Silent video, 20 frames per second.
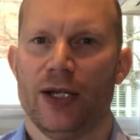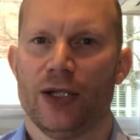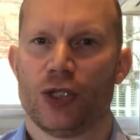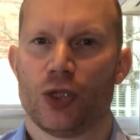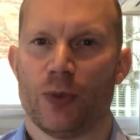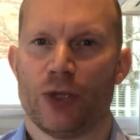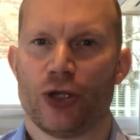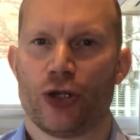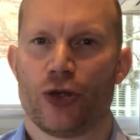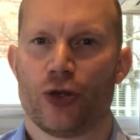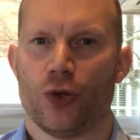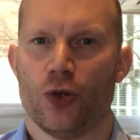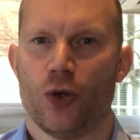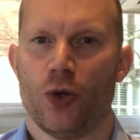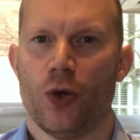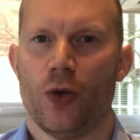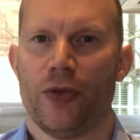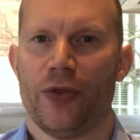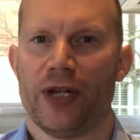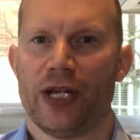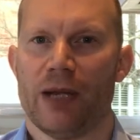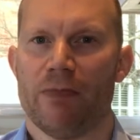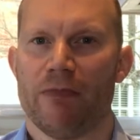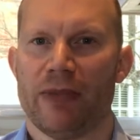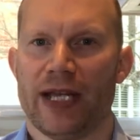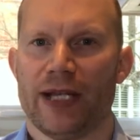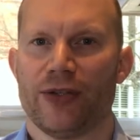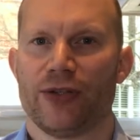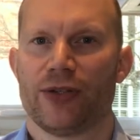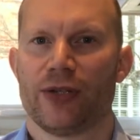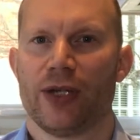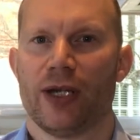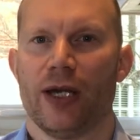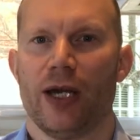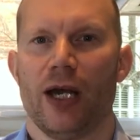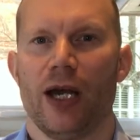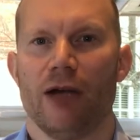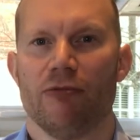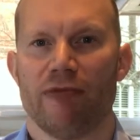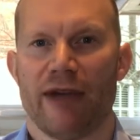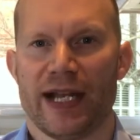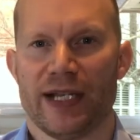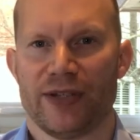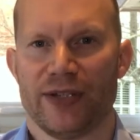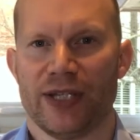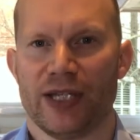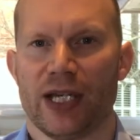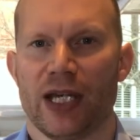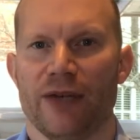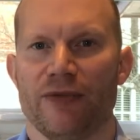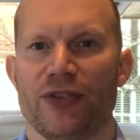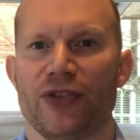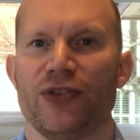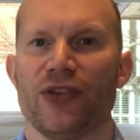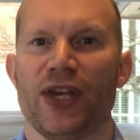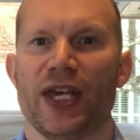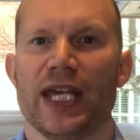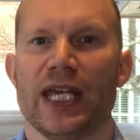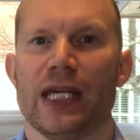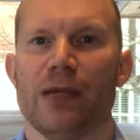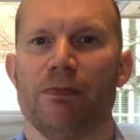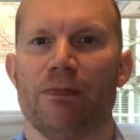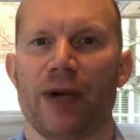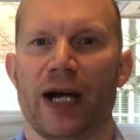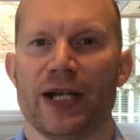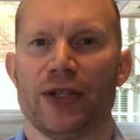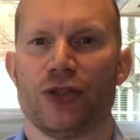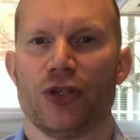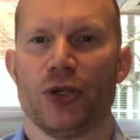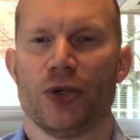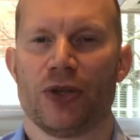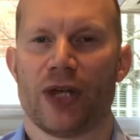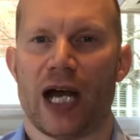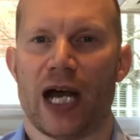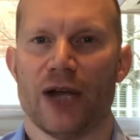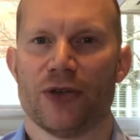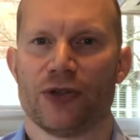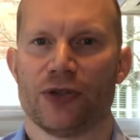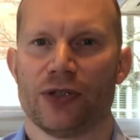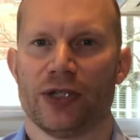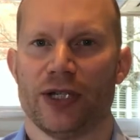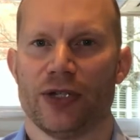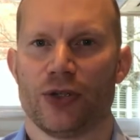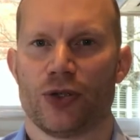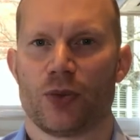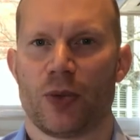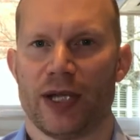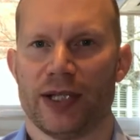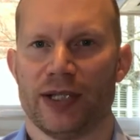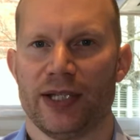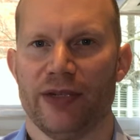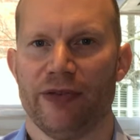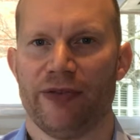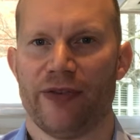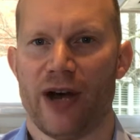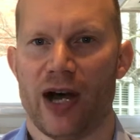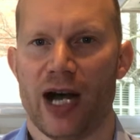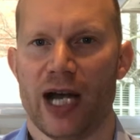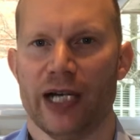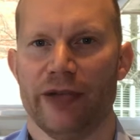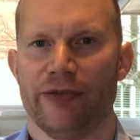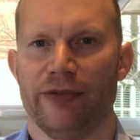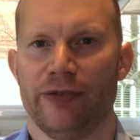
to ensure that it meets a rating of C by 2025?